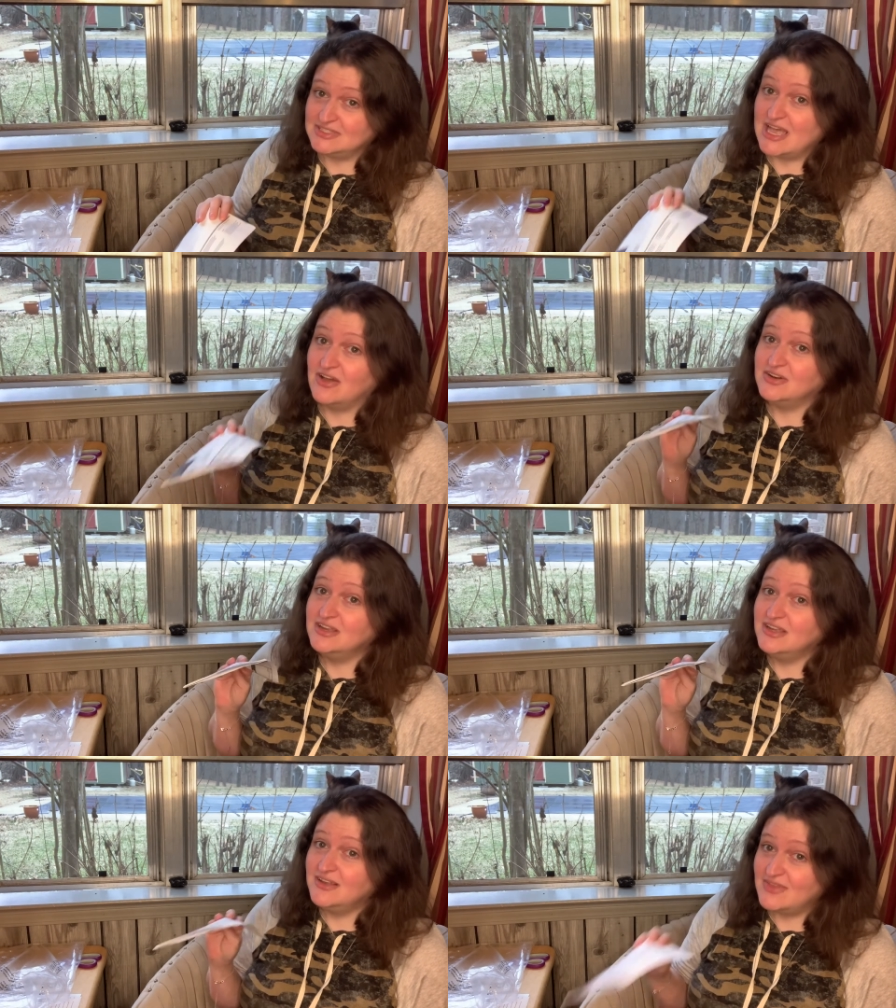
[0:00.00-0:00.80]
out.
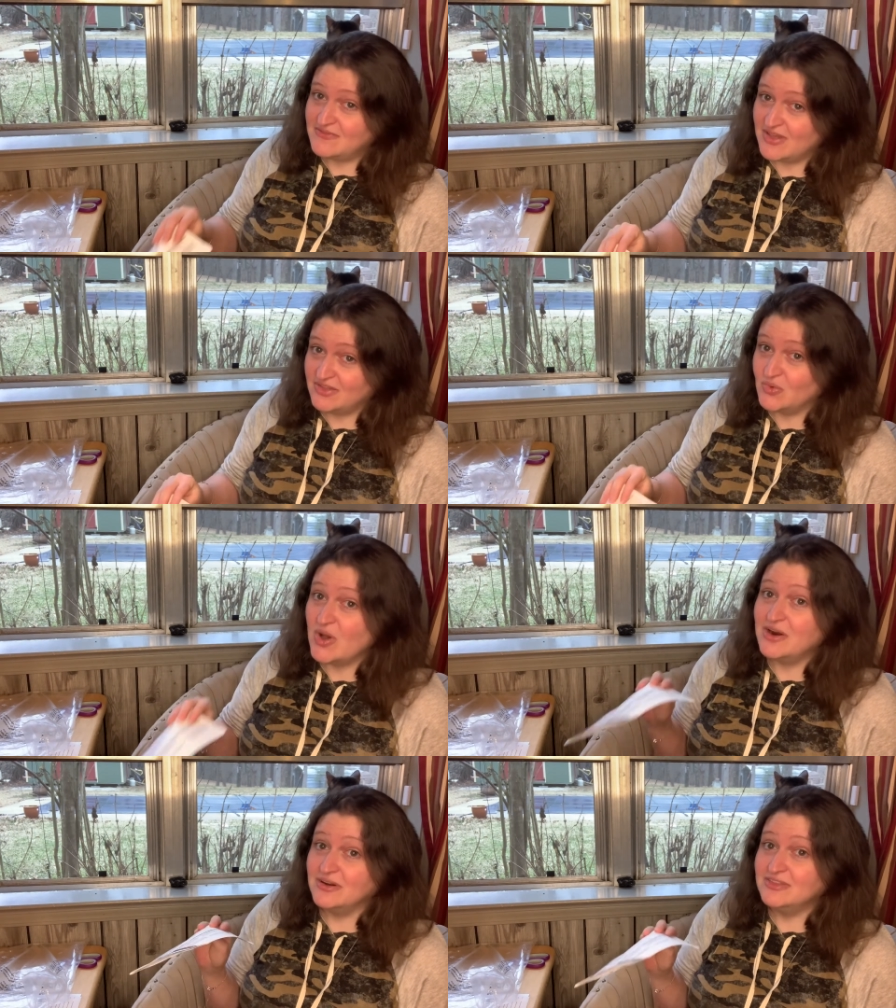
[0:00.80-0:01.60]
They fell in the
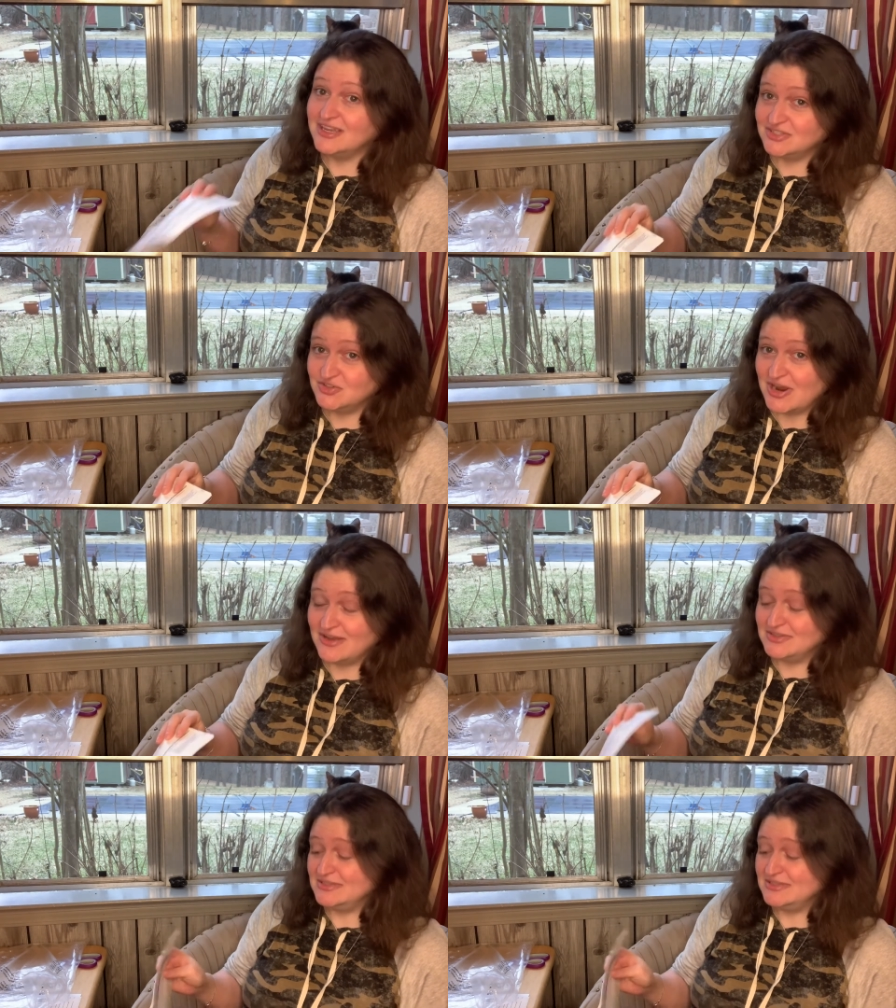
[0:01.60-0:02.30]
water. They could drown.